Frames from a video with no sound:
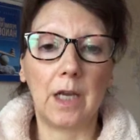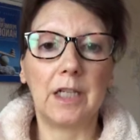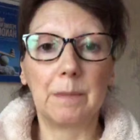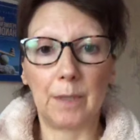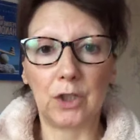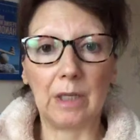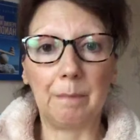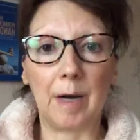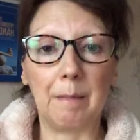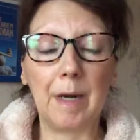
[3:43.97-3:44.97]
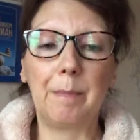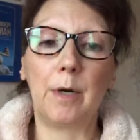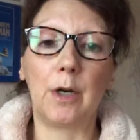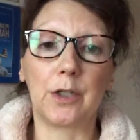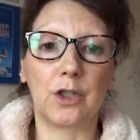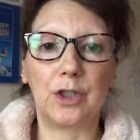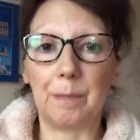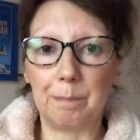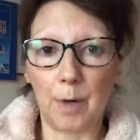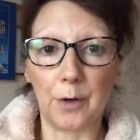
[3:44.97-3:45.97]
especially in perimenopause, because
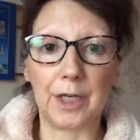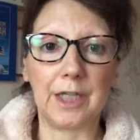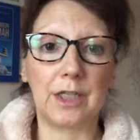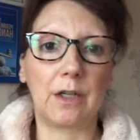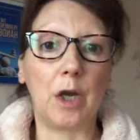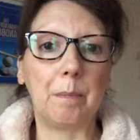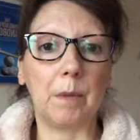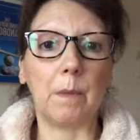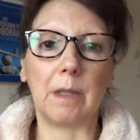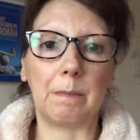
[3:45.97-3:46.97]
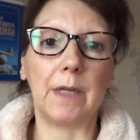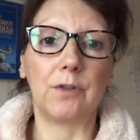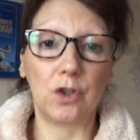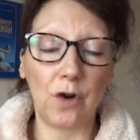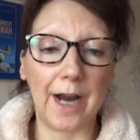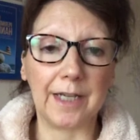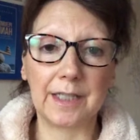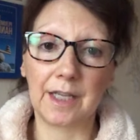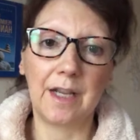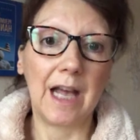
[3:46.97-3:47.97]
your body is coping with a bit of stress.